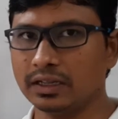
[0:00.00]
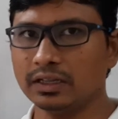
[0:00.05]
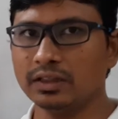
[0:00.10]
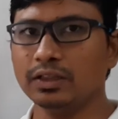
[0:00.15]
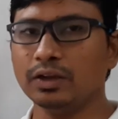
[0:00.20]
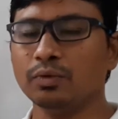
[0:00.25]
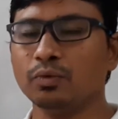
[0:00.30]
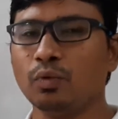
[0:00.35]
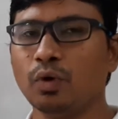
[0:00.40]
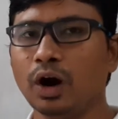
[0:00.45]

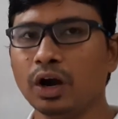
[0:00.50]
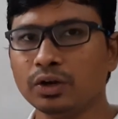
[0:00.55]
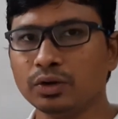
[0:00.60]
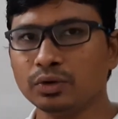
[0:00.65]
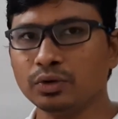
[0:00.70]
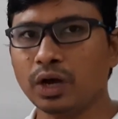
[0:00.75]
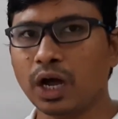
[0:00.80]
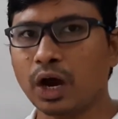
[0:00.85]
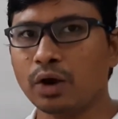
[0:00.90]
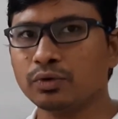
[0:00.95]
then what
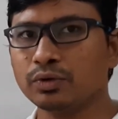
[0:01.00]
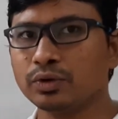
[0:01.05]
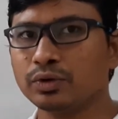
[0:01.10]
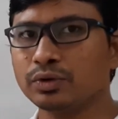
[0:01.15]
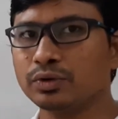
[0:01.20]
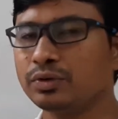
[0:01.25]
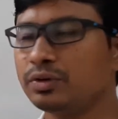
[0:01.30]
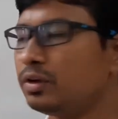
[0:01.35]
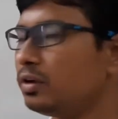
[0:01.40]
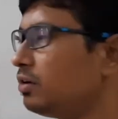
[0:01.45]
you have to
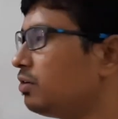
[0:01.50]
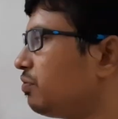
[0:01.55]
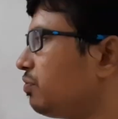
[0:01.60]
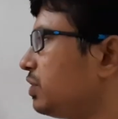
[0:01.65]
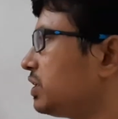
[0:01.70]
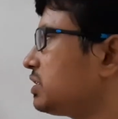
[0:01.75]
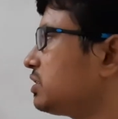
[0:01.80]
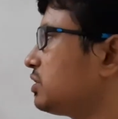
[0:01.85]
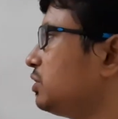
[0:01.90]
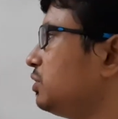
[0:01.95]
do
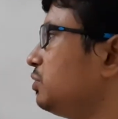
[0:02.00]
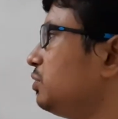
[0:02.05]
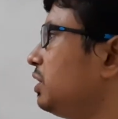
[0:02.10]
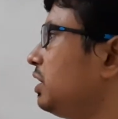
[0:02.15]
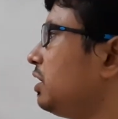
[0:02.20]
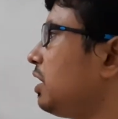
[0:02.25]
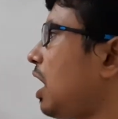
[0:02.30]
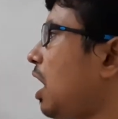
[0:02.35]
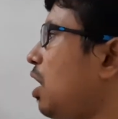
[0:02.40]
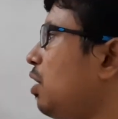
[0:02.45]
first you will
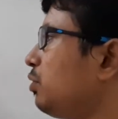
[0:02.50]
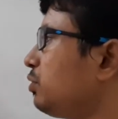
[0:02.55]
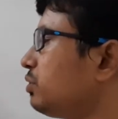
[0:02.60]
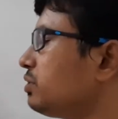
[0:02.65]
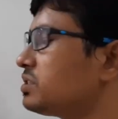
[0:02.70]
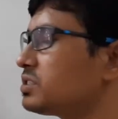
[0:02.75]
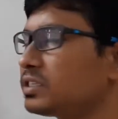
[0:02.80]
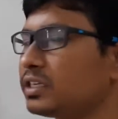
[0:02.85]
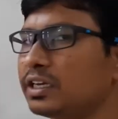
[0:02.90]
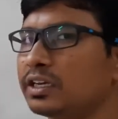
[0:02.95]
have to
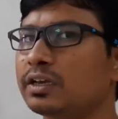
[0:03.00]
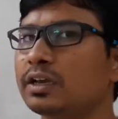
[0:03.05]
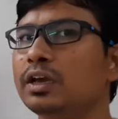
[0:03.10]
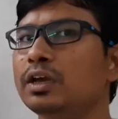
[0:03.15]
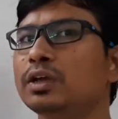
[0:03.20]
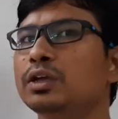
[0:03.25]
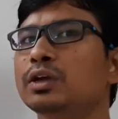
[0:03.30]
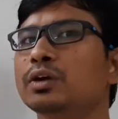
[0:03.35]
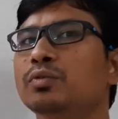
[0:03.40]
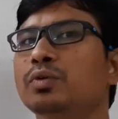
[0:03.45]
check
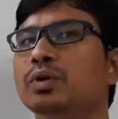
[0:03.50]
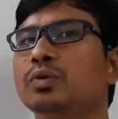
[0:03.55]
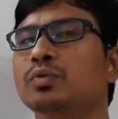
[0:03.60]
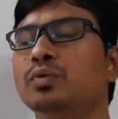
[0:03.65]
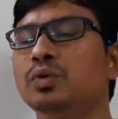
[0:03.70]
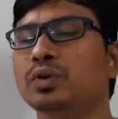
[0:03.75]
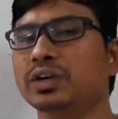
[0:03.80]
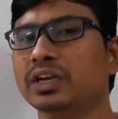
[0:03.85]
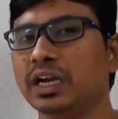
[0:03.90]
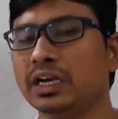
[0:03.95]
your
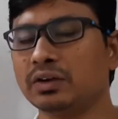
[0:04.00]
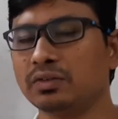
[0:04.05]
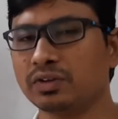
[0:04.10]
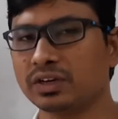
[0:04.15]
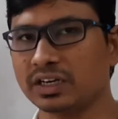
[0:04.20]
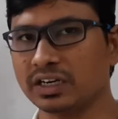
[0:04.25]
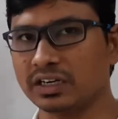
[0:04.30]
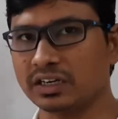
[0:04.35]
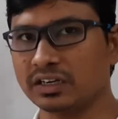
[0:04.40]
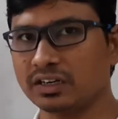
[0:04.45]
own
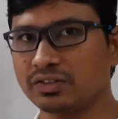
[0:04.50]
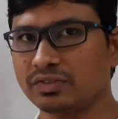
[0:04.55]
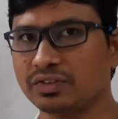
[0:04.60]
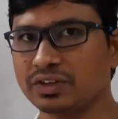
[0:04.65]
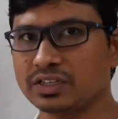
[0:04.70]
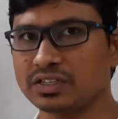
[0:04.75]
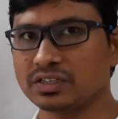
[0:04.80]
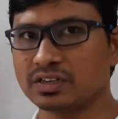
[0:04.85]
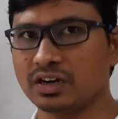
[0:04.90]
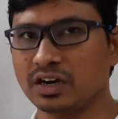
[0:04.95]
network
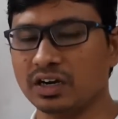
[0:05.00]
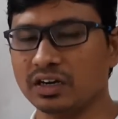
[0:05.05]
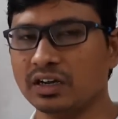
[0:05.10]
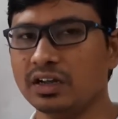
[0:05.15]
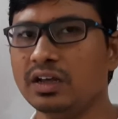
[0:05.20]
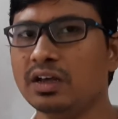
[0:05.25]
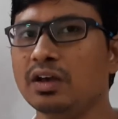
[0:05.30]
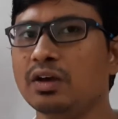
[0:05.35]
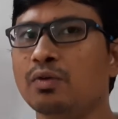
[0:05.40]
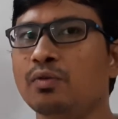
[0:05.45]
interface card
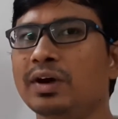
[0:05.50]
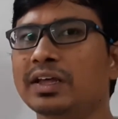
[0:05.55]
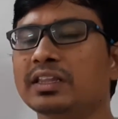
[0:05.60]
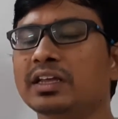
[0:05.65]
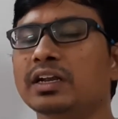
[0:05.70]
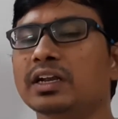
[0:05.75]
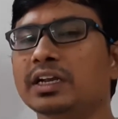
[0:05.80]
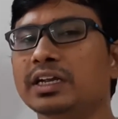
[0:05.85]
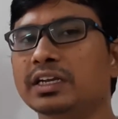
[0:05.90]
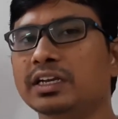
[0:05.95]

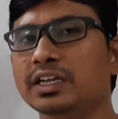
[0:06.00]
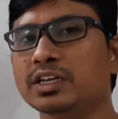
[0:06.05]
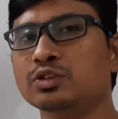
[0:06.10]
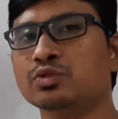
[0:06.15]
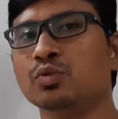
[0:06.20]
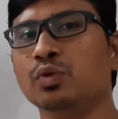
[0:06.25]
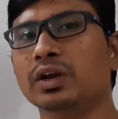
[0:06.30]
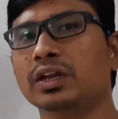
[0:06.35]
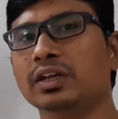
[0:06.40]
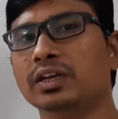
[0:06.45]
whether it is
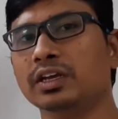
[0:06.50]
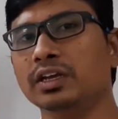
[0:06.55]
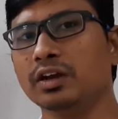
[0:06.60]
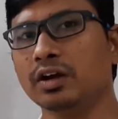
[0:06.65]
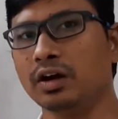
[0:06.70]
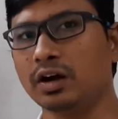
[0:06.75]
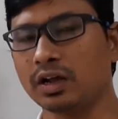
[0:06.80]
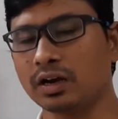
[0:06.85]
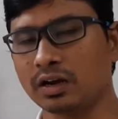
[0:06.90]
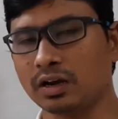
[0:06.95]
working
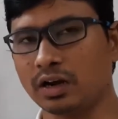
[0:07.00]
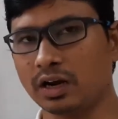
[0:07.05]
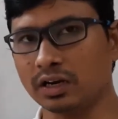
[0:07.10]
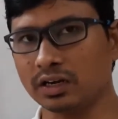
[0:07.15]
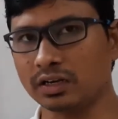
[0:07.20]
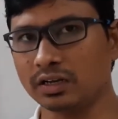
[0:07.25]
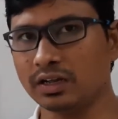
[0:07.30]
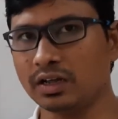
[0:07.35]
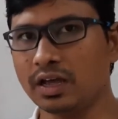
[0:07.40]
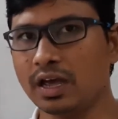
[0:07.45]
or not
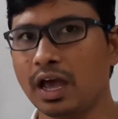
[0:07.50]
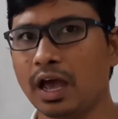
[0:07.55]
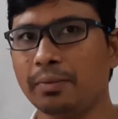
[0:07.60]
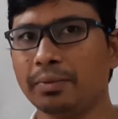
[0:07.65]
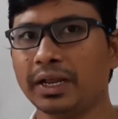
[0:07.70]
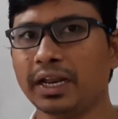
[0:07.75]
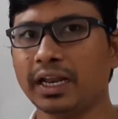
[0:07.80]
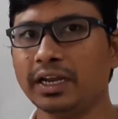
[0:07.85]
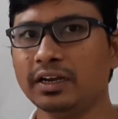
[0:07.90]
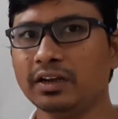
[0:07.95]
am
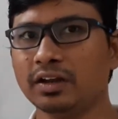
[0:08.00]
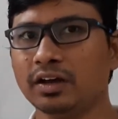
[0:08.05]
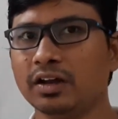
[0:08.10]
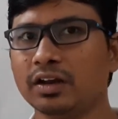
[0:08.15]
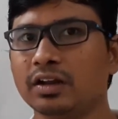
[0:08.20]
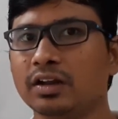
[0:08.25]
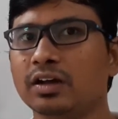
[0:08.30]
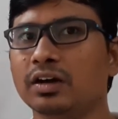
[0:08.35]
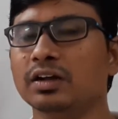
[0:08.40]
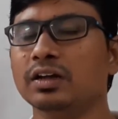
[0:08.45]
i right or
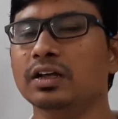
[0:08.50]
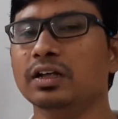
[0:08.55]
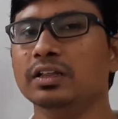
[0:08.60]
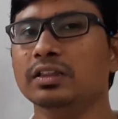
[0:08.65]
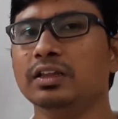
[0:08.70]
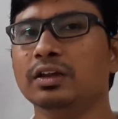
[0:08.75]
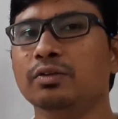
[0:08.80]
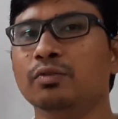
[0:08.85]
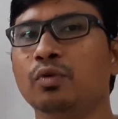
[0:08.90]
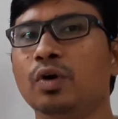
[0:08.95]
wrong
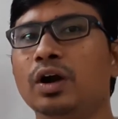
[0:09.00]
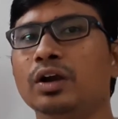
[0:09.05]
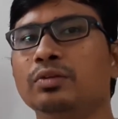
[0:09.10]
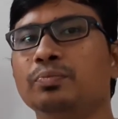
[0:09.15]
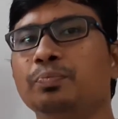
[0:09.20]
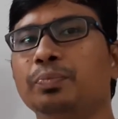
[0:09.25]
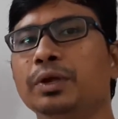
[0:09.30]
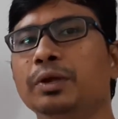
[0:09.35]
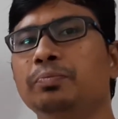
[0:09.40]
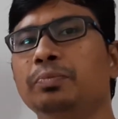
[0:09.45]
then what
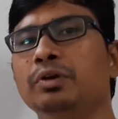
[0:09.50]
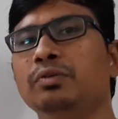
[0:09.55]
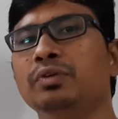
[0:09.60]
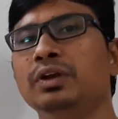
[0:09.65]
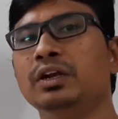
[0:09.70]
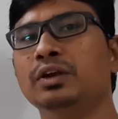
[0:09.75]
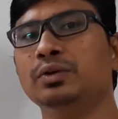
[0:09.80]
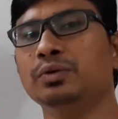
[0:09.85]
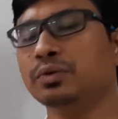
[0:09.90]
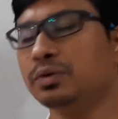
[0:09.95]
people
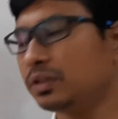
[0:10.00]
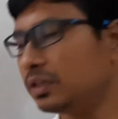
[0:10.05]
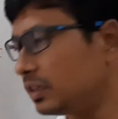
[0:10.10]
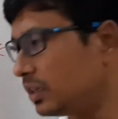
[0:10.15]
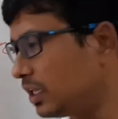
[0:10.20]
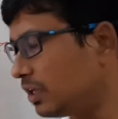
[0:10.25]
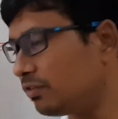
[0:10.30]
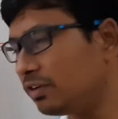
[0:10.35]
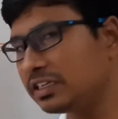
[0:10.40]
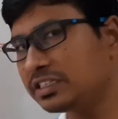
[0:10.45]
will do
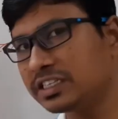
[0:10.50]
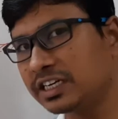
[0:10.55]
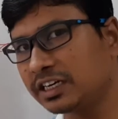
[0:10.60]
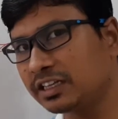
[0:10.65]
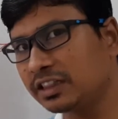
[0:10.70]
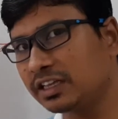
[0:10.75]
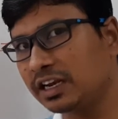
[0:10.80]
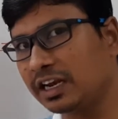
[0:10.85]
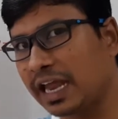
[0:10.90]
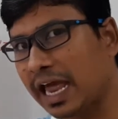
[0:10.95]
they will check
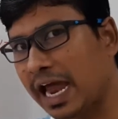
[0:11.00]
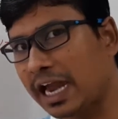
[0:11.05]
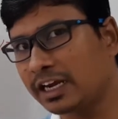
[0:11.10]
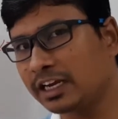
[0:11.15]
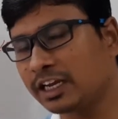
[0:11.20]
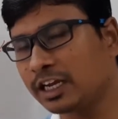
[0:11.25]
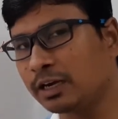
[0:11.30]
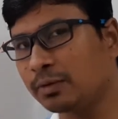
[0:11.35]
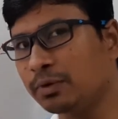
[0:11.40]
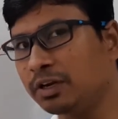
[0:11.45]
the lan
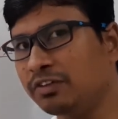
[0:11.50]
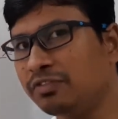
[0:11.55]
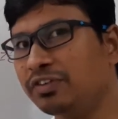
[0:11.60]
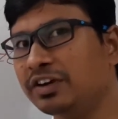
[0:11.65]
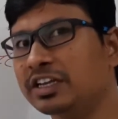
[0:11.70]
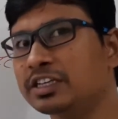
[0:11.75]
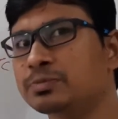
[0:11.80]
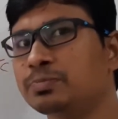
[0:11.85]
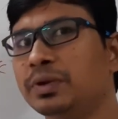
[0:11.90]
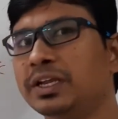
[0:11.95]
cable if
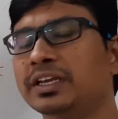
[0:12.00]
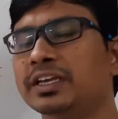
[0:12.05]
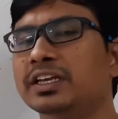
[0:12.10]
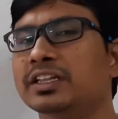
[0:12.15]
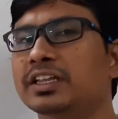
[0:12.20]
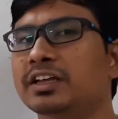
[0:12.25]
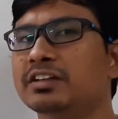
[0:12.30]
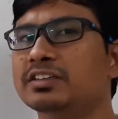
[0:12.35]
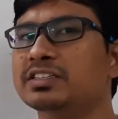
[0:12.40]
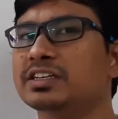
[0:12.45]
it is
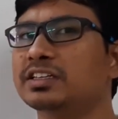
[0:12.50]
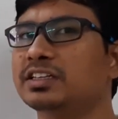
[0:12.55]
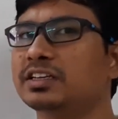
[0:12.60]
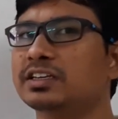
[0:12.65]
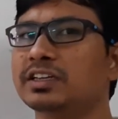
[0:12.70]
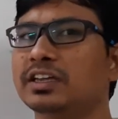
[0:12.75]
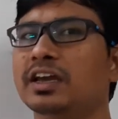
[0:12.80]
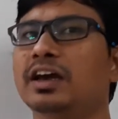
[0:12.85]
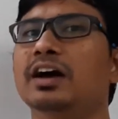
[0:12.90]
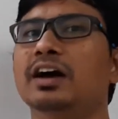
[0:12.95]
blinking they'll say that
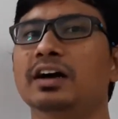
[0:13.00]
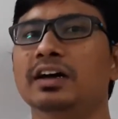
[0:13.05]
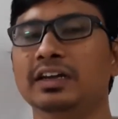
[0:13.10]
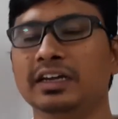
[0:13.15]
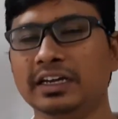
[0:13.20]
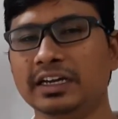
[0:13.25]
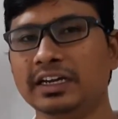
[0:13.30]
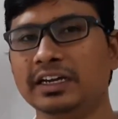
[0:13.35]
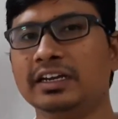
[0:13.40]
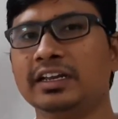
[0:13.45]
yeah
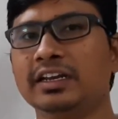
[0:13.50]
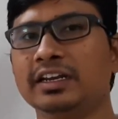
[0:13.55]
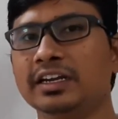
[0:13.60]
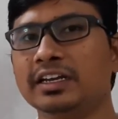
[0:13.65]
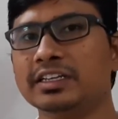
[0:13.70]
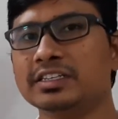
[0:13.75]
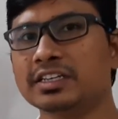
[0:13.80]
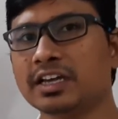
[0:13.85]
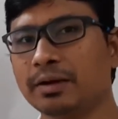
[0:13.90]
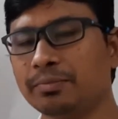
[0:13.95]
internet
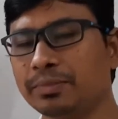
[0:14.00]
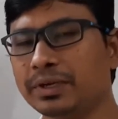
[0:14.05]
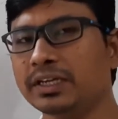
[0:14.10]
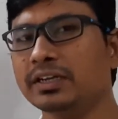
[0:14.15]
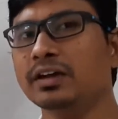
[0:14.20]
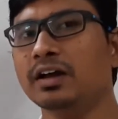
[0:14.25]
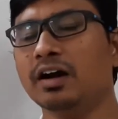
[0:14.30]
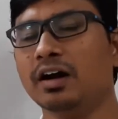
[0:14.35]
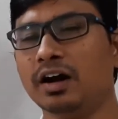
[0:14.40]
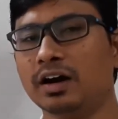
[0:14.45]
is coming
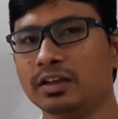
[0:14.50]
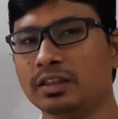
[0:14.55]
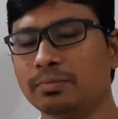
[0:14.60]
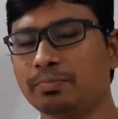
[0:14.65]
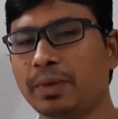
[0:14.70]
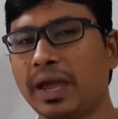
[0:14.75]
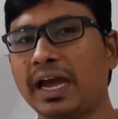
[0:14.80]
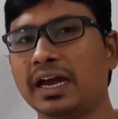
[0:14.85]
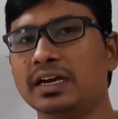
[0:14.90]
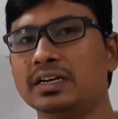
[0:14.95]
or the
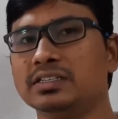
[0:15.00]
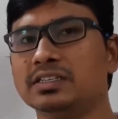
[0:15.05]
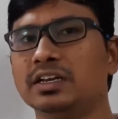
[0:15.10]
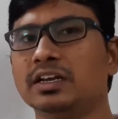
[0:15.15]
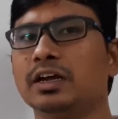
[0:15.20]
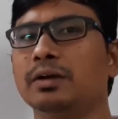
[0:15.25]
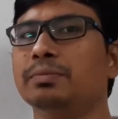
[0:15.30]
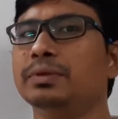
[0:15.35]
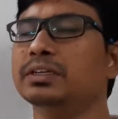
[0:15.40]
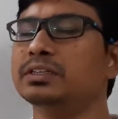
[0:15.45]
packets are
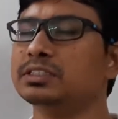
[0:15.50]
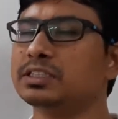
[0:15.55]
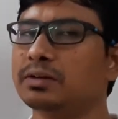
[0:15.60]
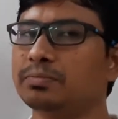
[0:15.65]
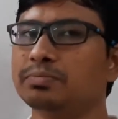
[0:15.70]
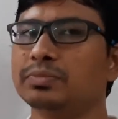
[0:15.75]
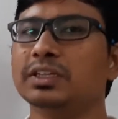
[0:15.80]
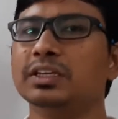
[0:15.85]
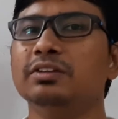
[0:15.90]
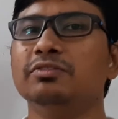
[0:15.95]
coming
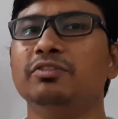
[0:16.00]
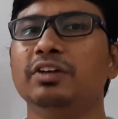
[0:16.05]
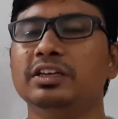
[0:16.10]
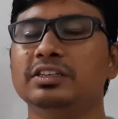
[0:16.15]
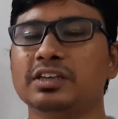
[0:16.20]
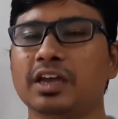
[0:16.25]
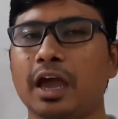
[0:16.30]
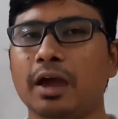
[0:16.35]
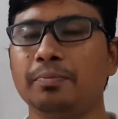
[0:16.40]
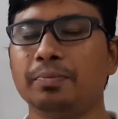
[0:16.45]
something
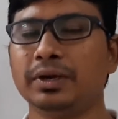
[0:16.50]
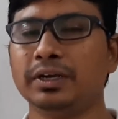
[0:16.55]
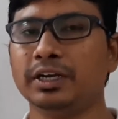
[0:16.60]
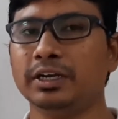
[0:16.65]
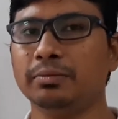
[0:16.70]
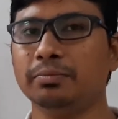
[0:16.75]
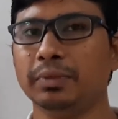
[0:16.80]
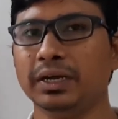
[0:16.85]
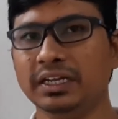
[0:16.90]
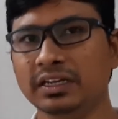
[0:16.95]
has happened
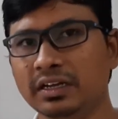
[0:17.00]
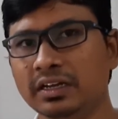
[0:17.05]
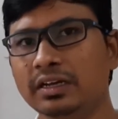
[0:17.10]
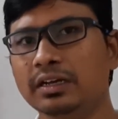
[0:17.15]
in my